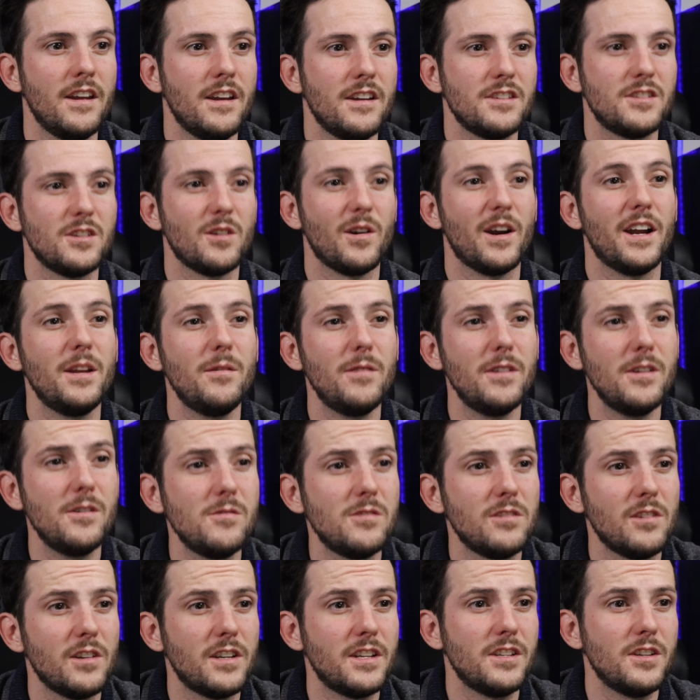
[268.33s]
So anyone
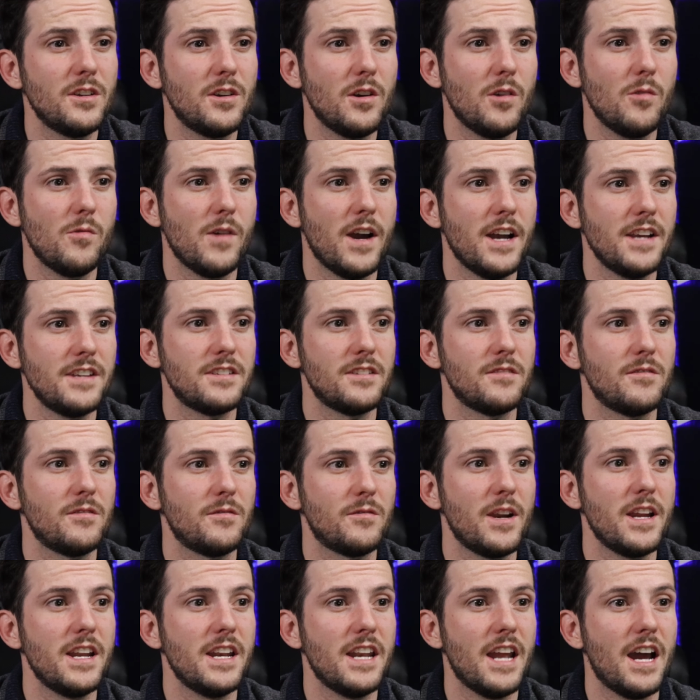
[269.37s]
who's looking to go west
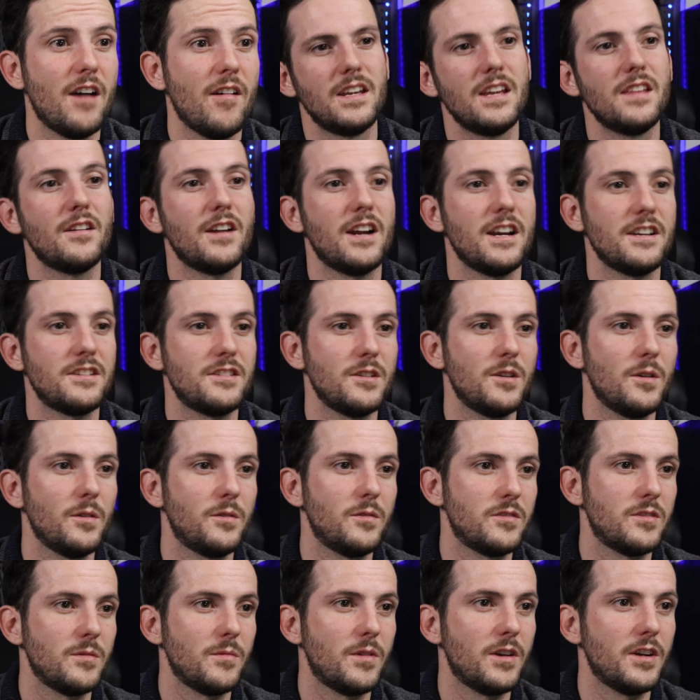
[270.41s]
right now either has to go
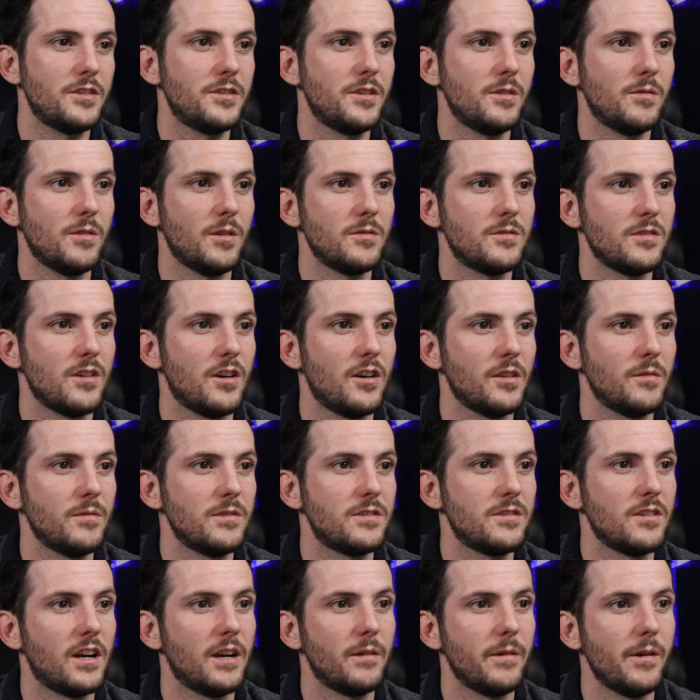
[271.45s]
through some country roads all the way
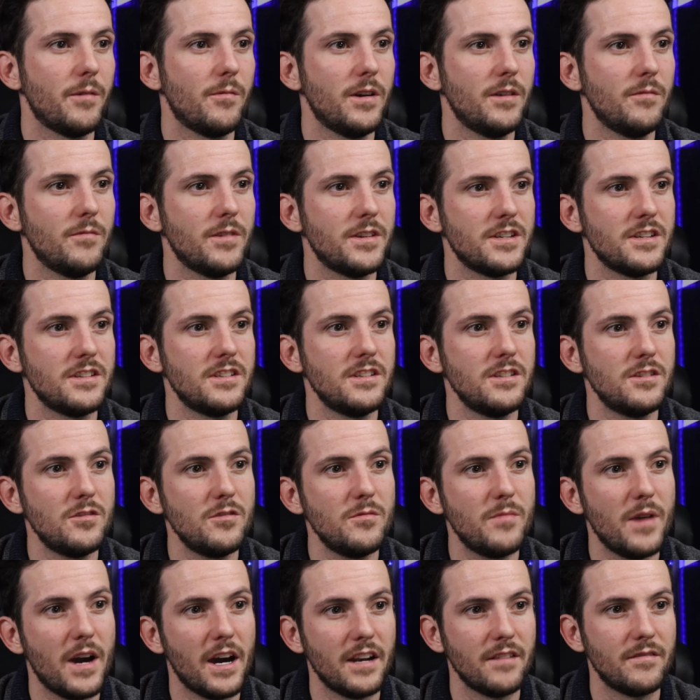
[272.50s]
to Highway 1, which isn't
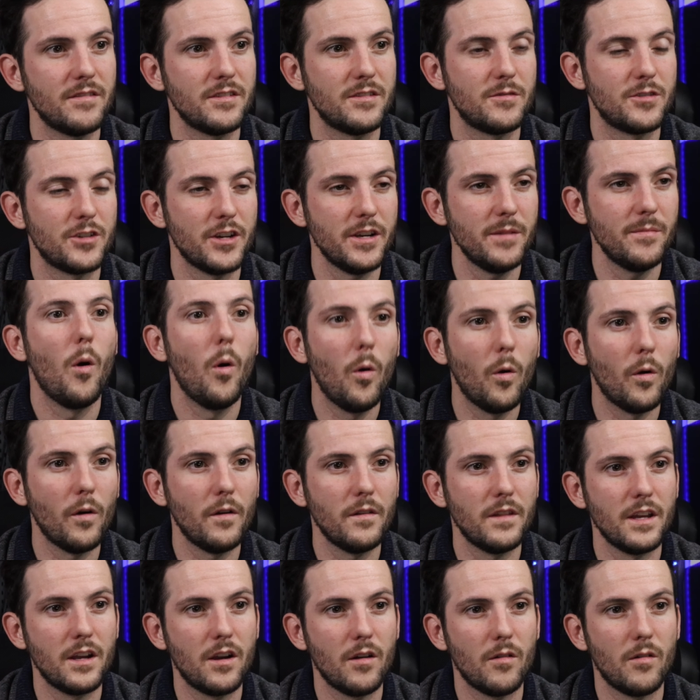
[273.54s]
too bad of a trip,
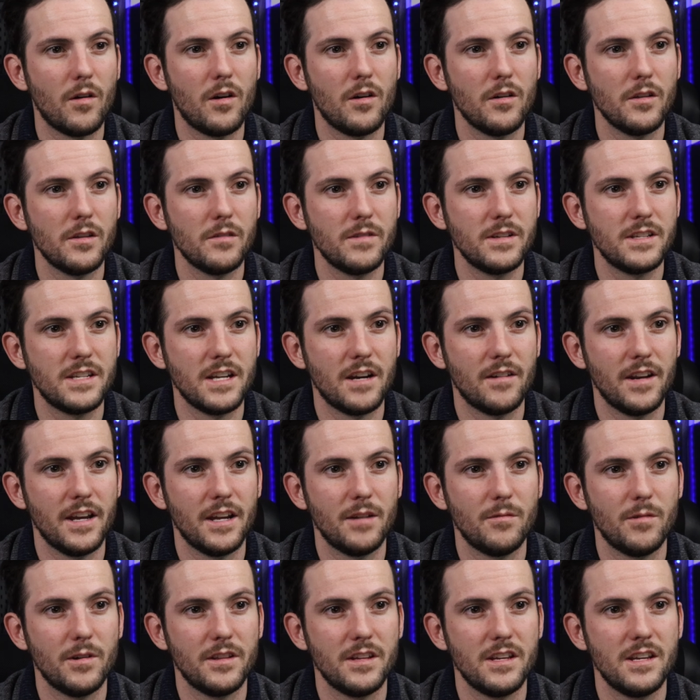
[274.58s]
or they go all the way down
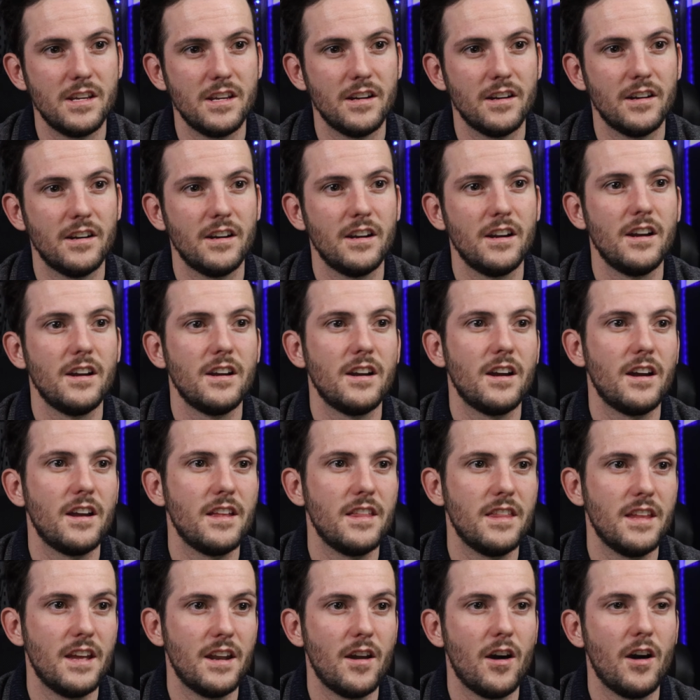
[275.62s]
Edworthy here
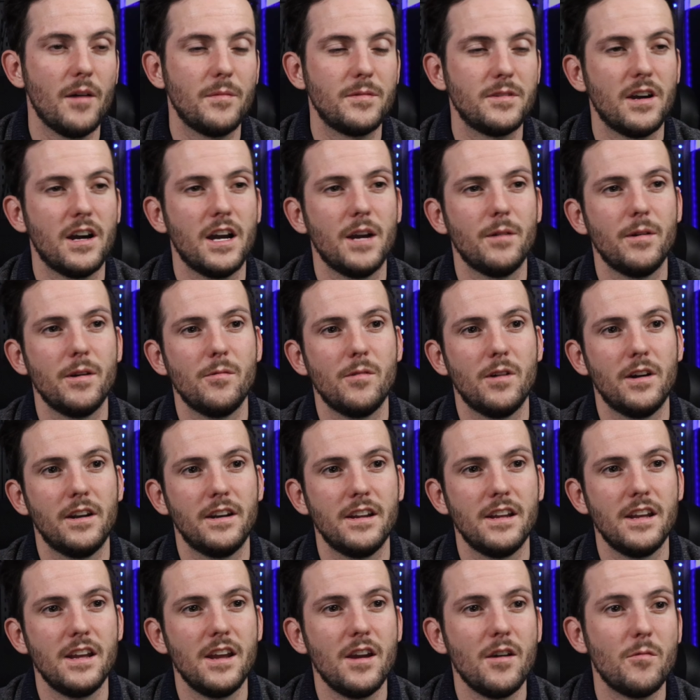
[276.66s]
and then up to Highway 1,
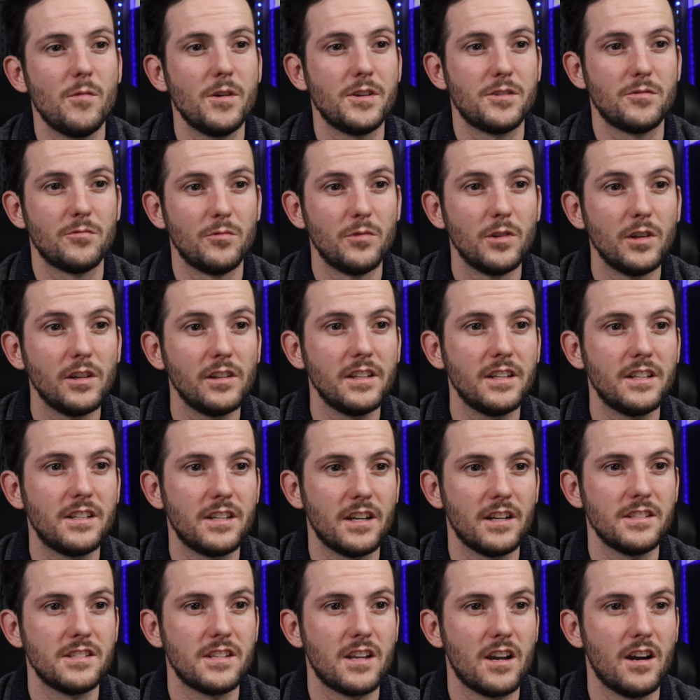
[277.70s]
which really
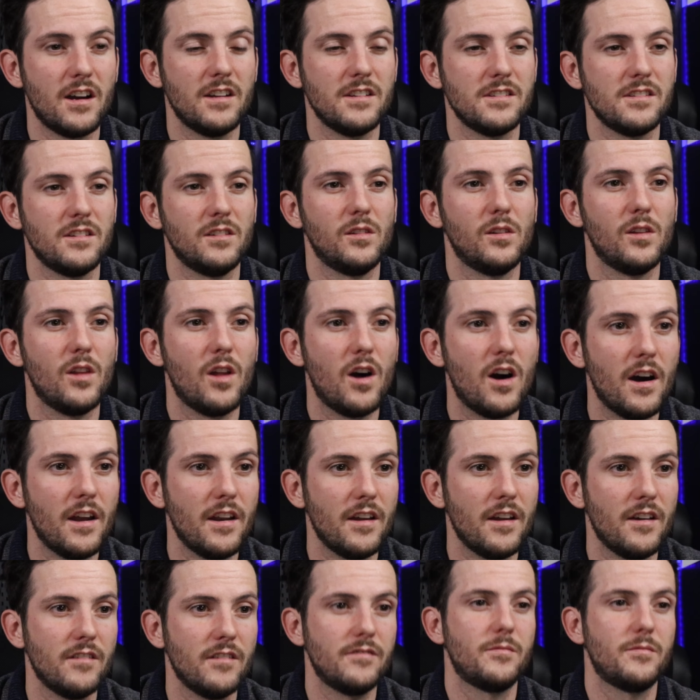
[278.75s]
does cause a lot
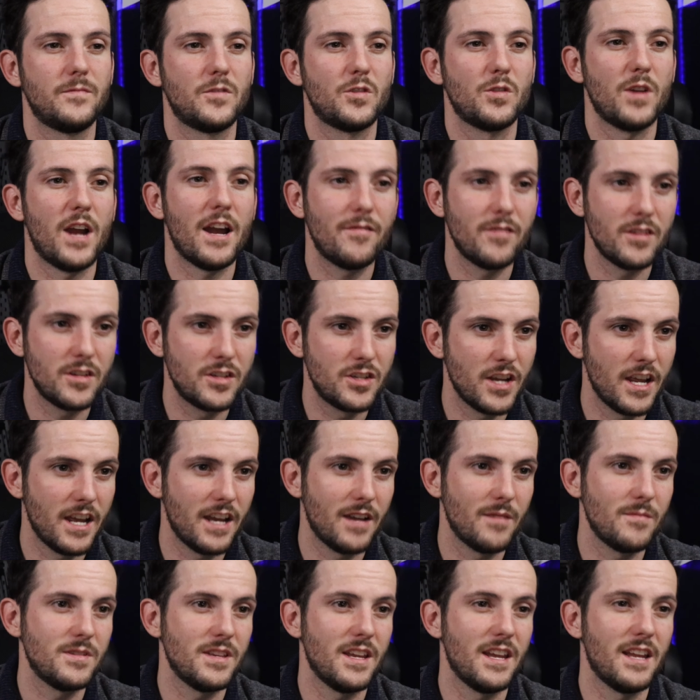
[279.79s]
of traffic
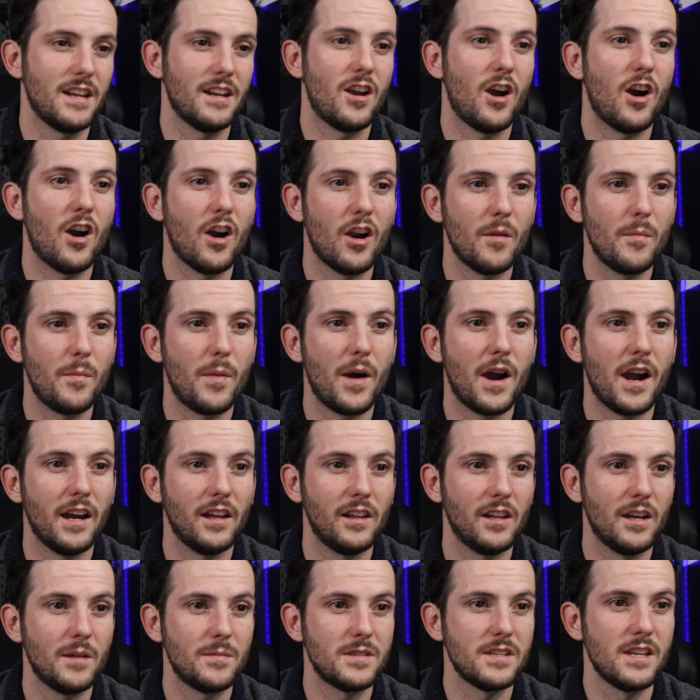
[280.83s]
jams and car
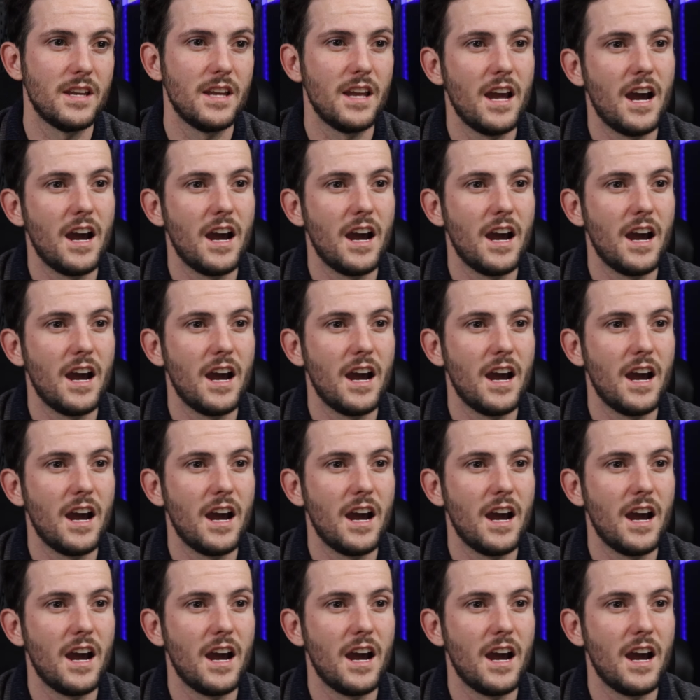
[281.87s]
pileups.